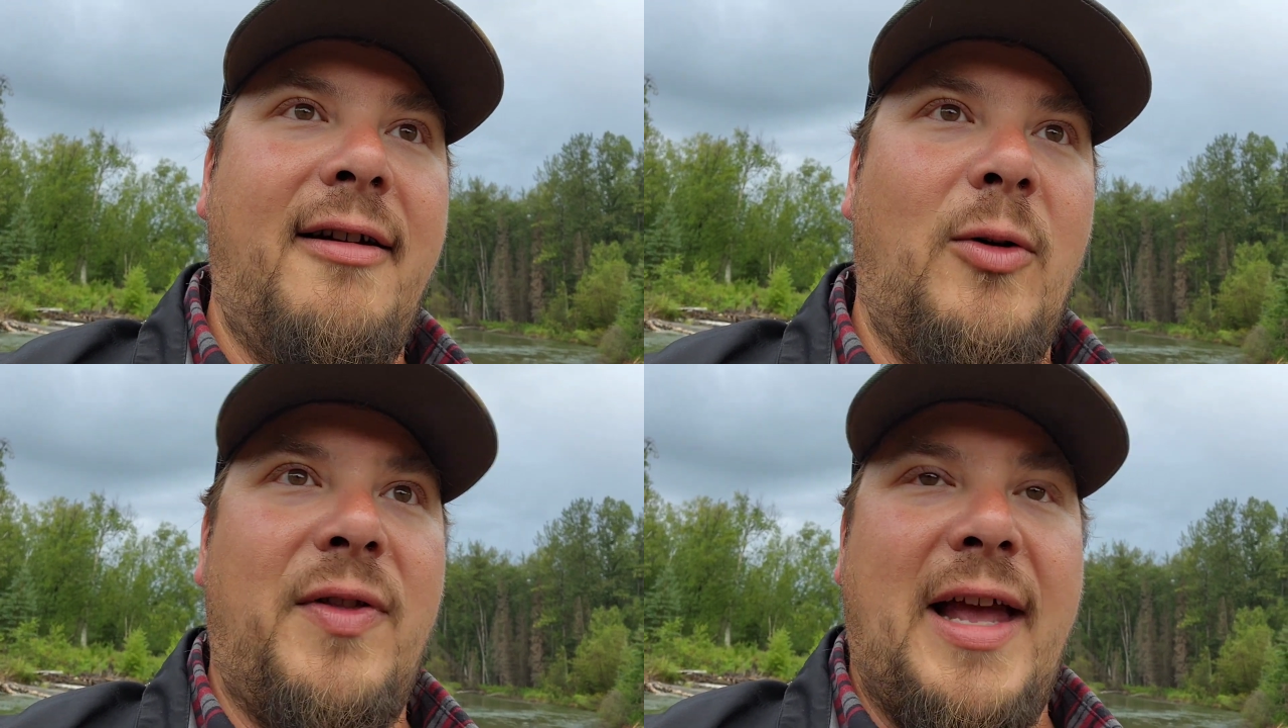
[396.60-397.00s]

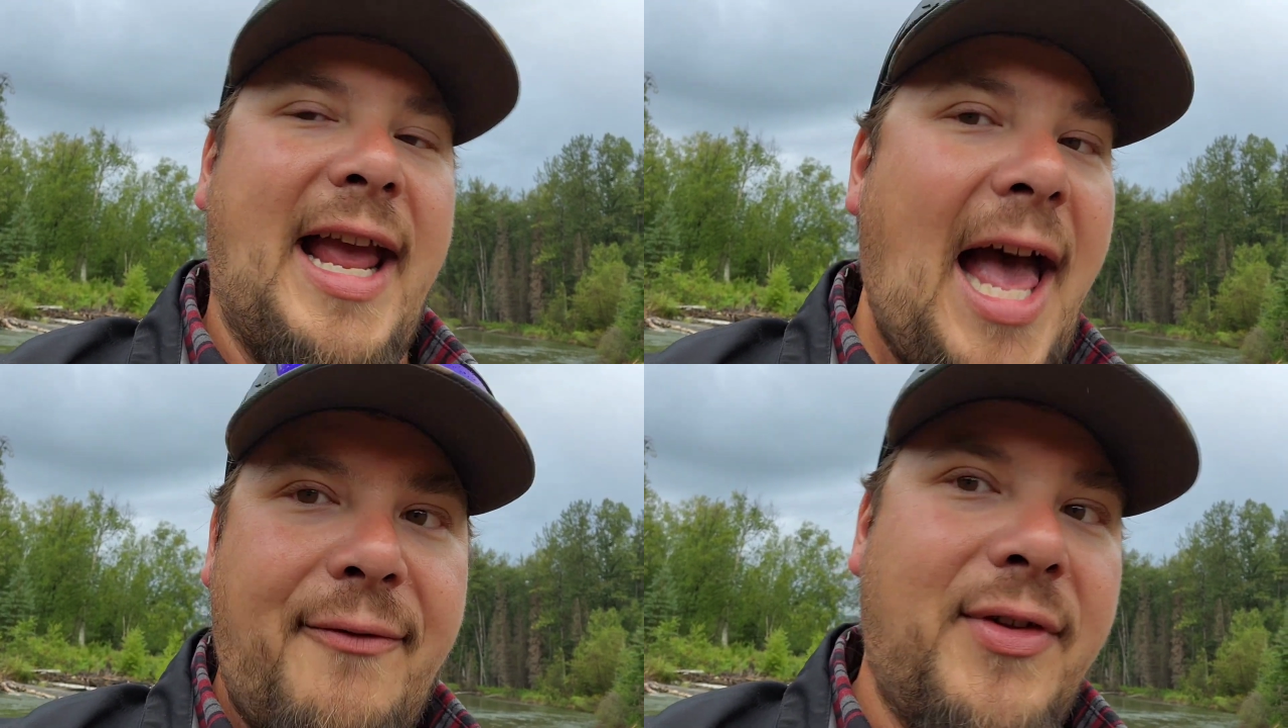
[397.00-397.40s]
with like
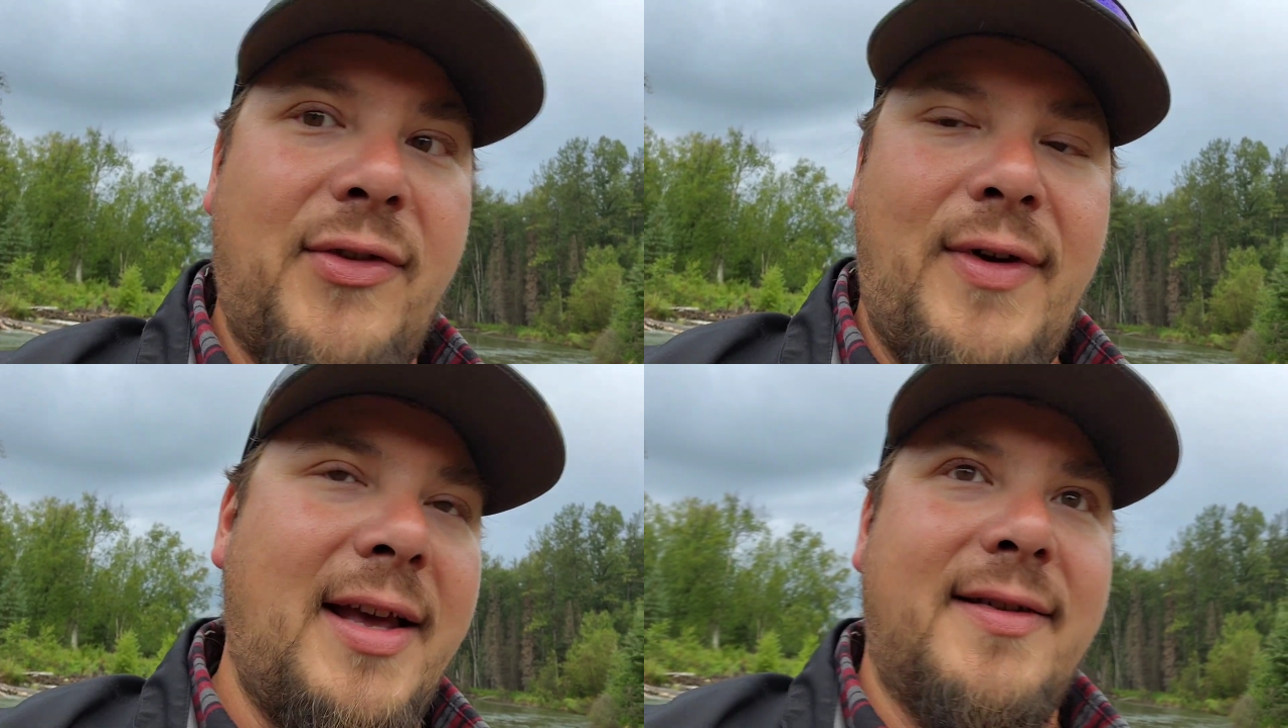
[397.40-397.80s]
half its
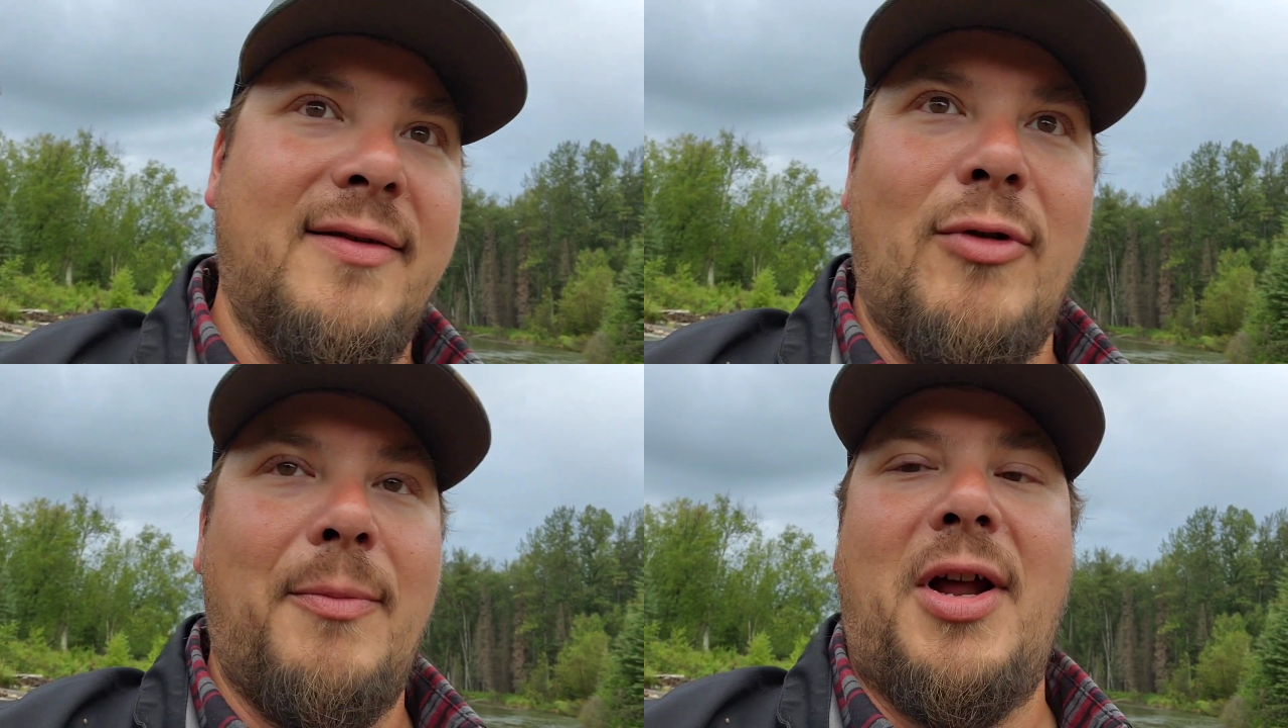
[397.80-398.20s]
face
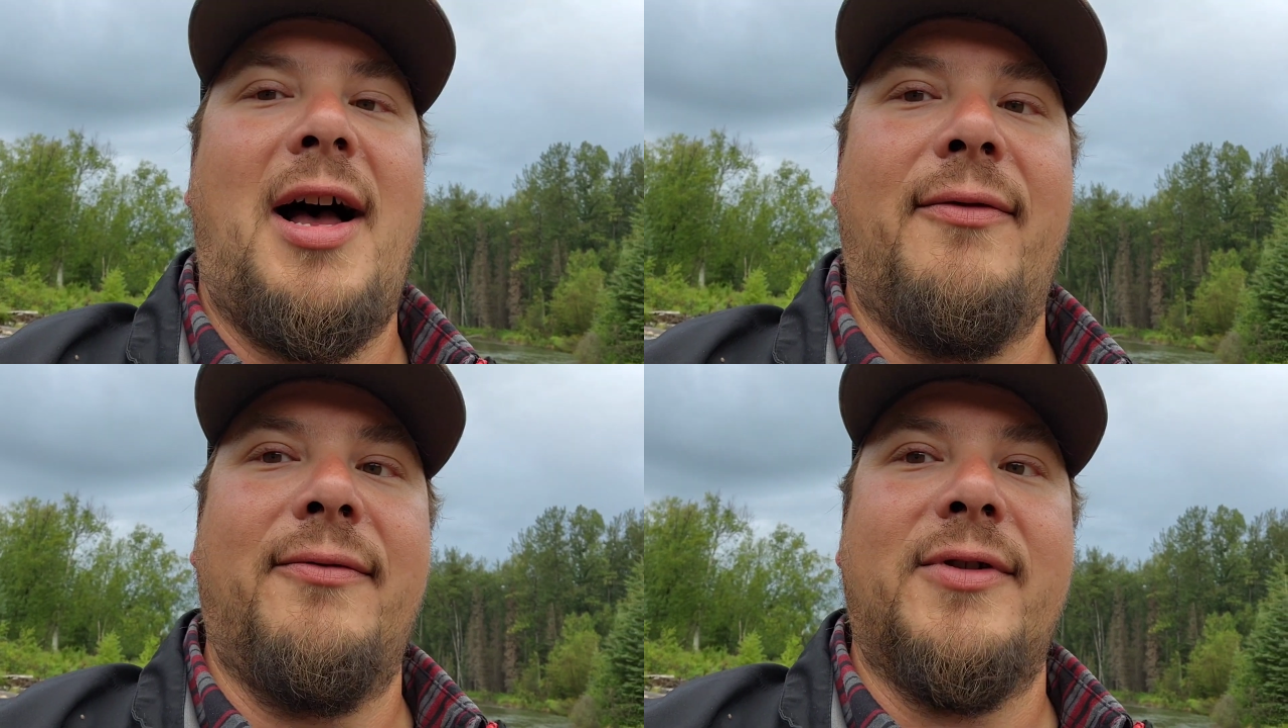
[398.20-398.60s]
ripped off,